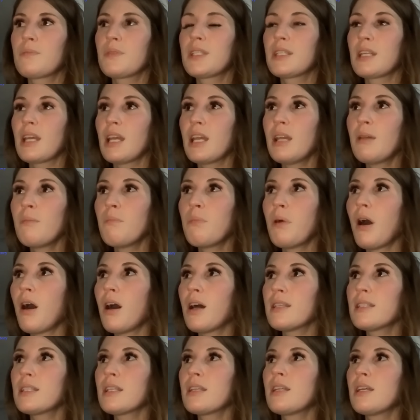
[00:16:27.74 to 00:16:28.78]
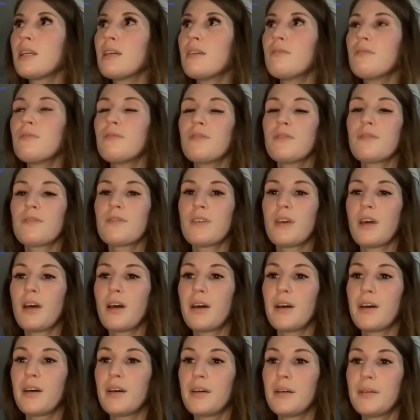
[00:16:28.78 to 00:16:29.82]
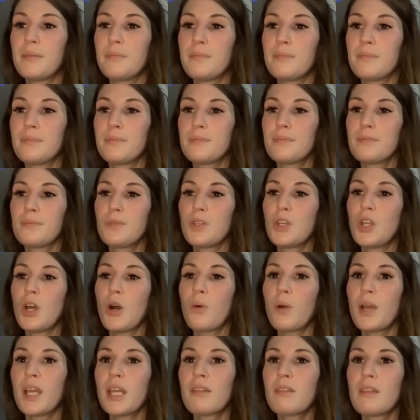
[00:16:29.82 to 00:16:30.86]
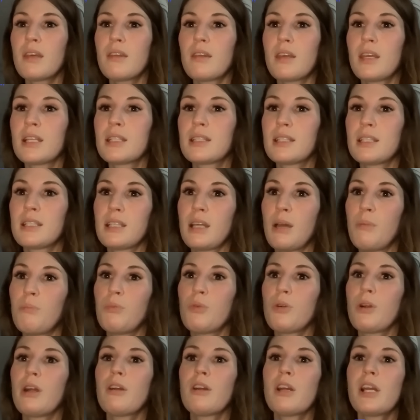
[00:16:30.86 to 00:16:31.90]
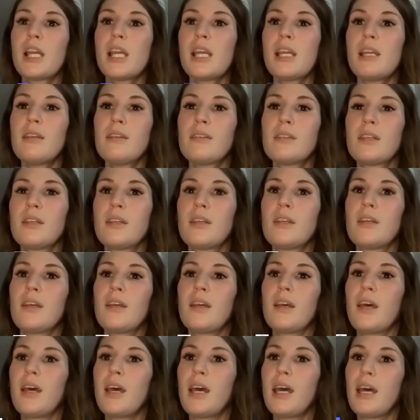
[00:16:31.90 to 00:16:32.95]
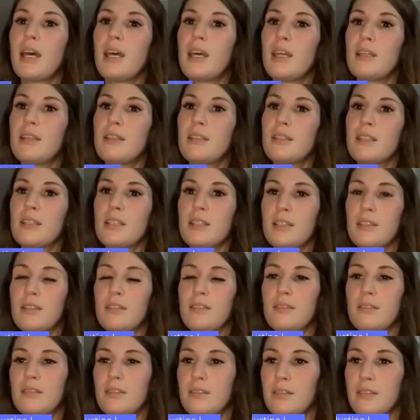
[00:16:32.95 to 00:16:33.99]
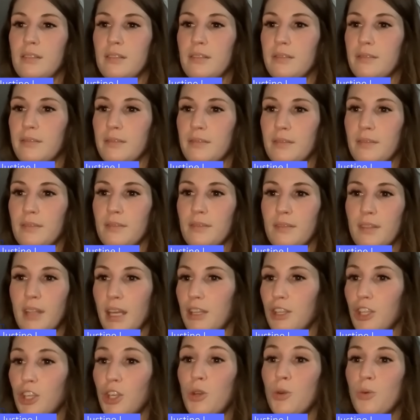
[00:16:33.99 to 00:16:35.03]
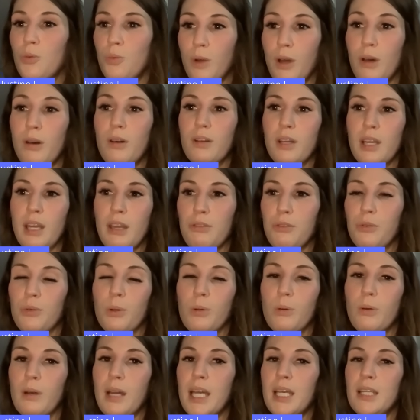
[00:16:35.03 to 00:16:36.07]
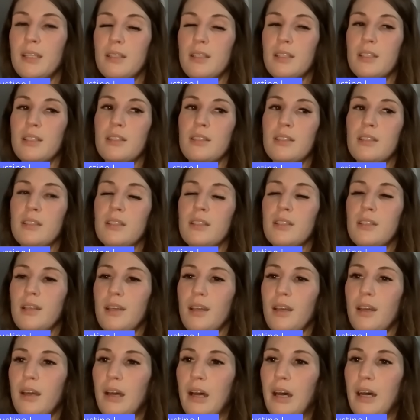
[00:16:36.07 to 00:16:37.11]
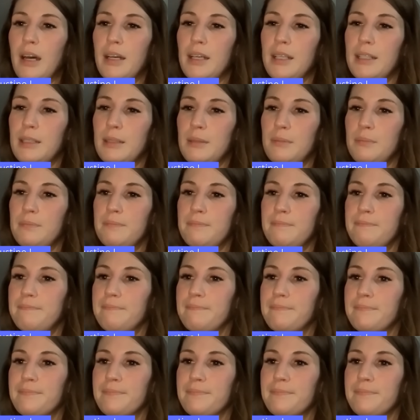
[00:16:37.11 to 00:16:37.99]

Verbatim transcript: staying positive, um, knowing that it's temporary and that you will get through it. Um,